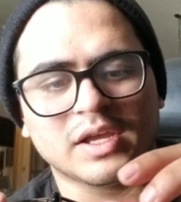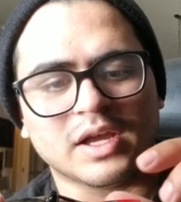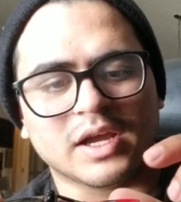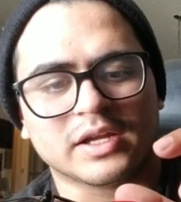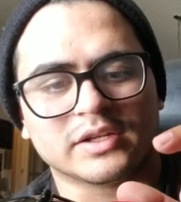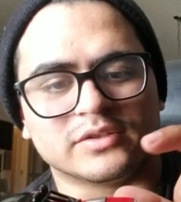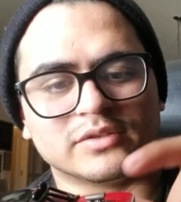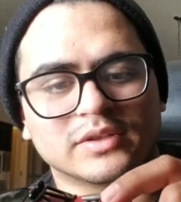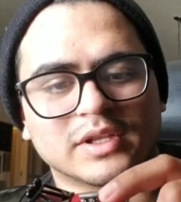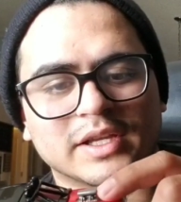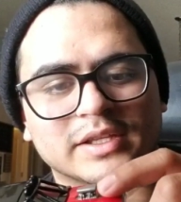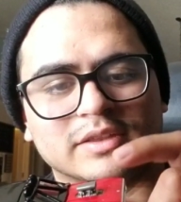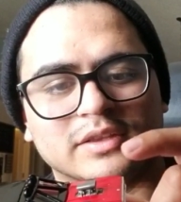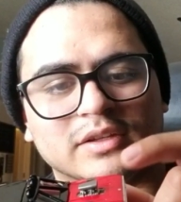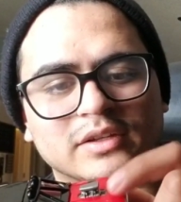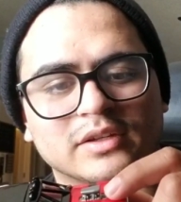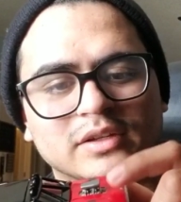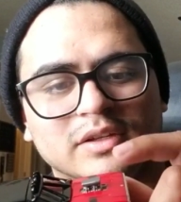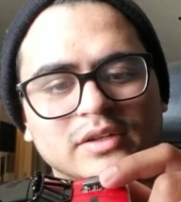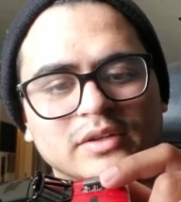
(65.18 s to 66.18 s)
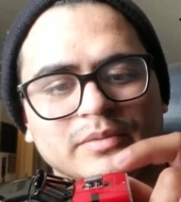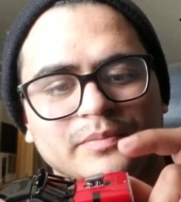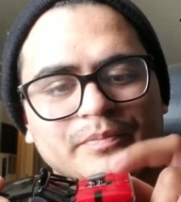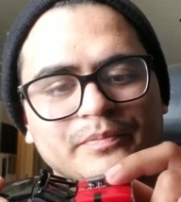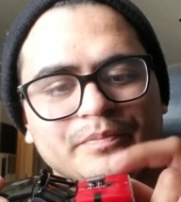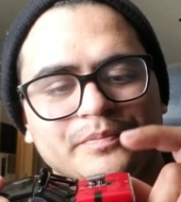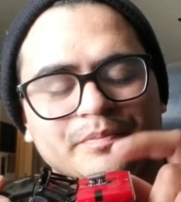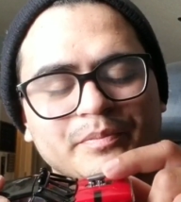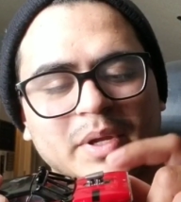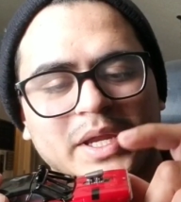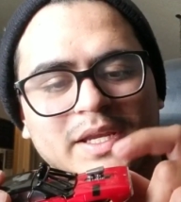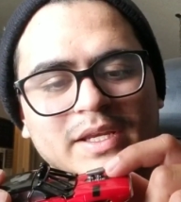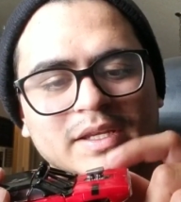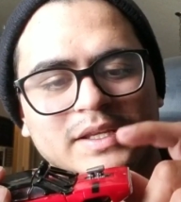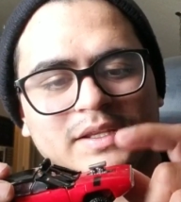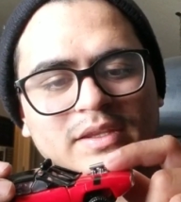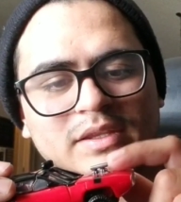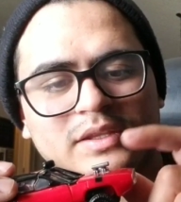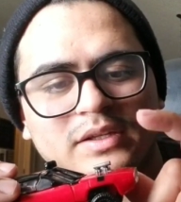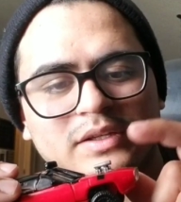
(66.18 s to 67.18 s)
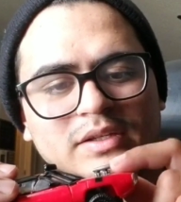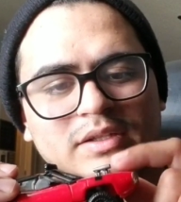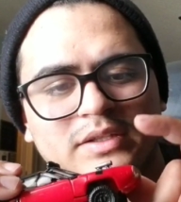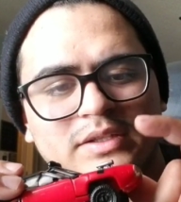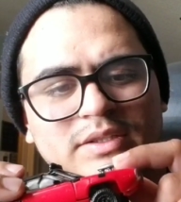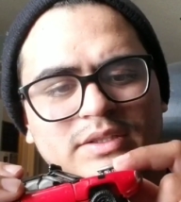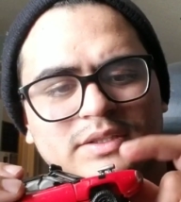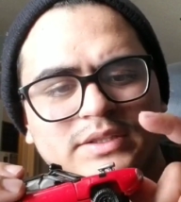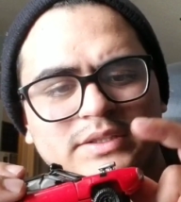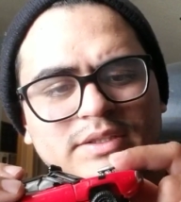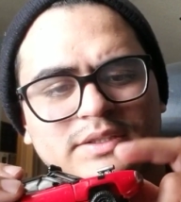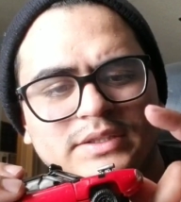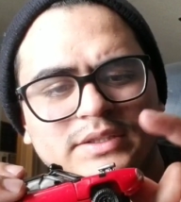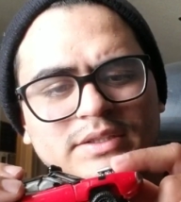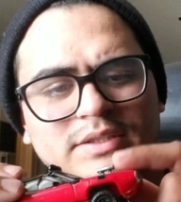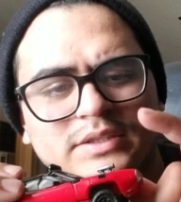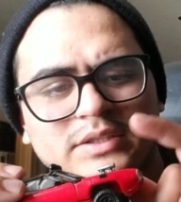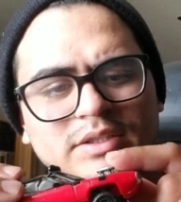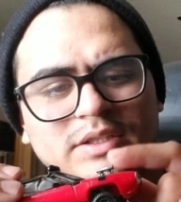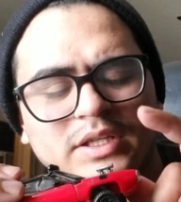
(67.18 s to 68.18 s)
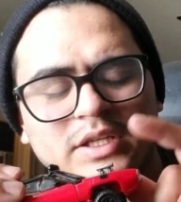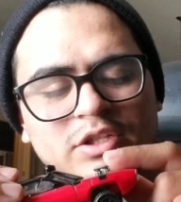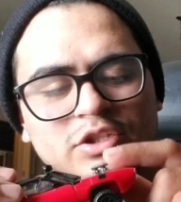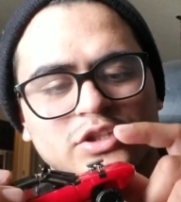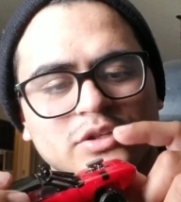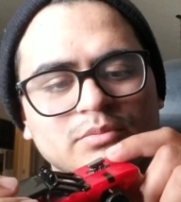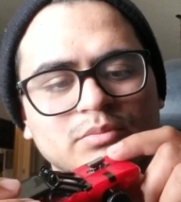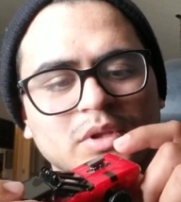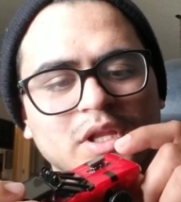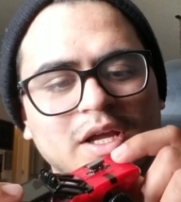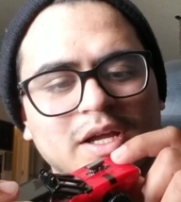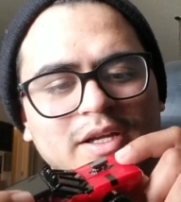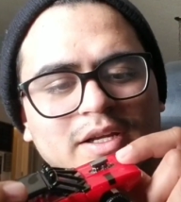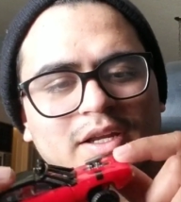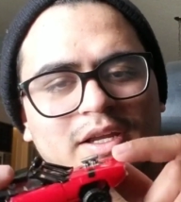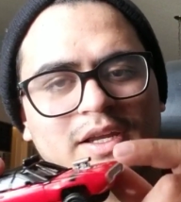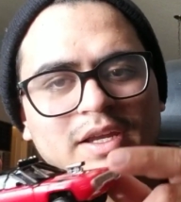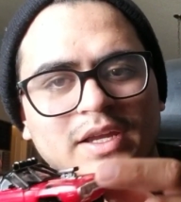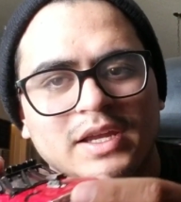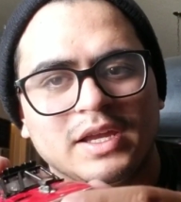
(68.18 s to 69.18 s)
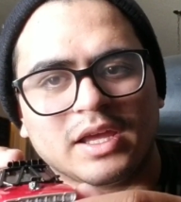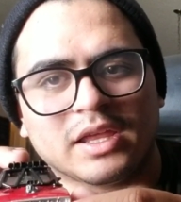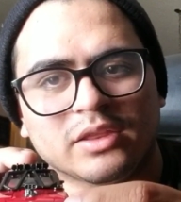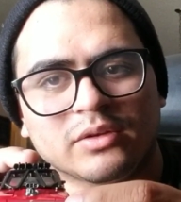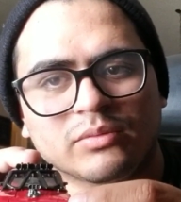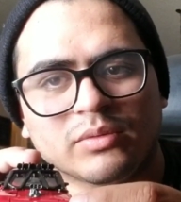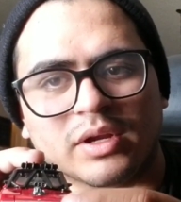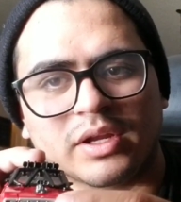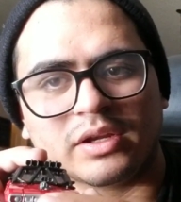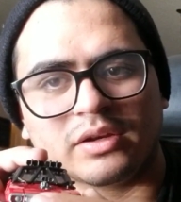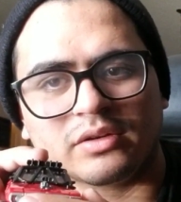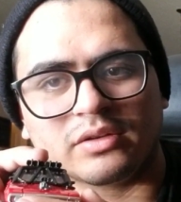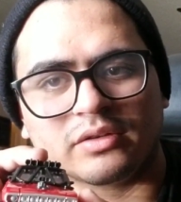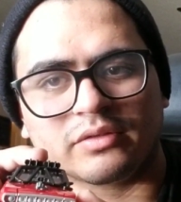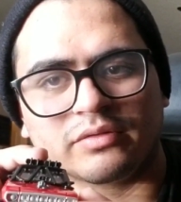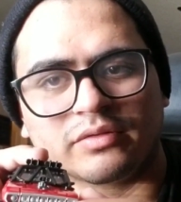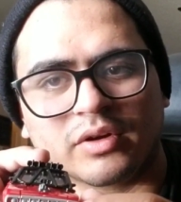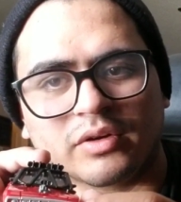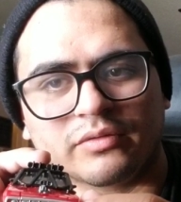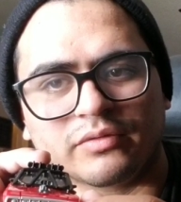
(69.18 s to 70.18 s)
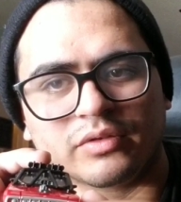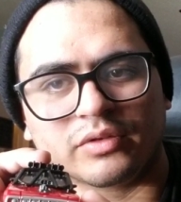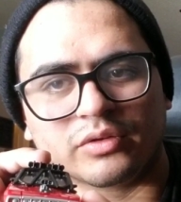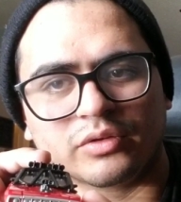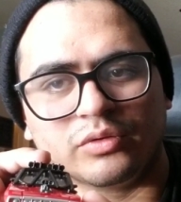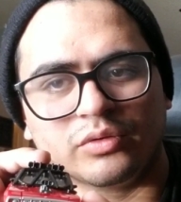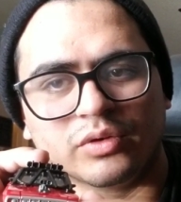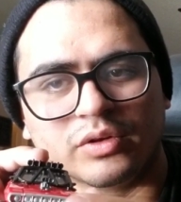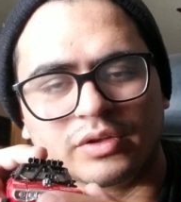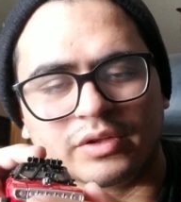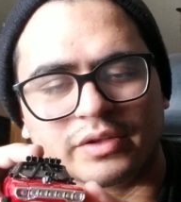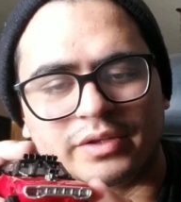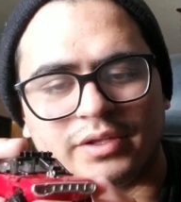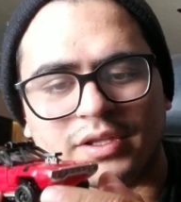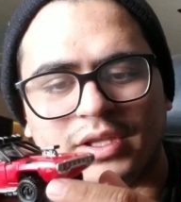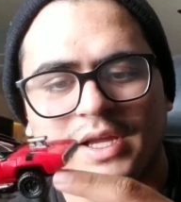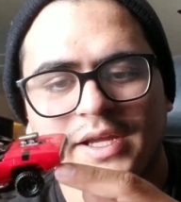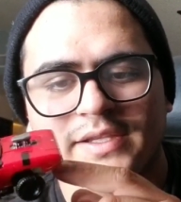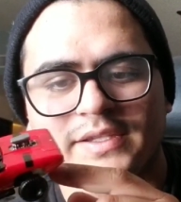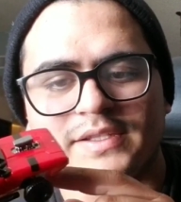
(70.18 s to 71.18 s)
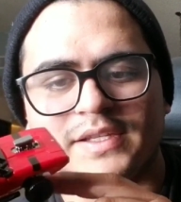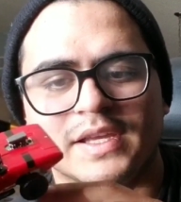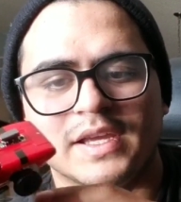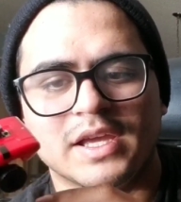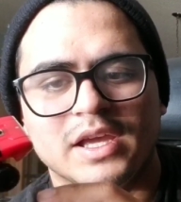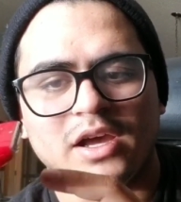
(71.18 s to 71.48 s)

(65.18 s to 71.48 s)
I do like the paint in the engine block, and then right here in the front for the grill and the lights.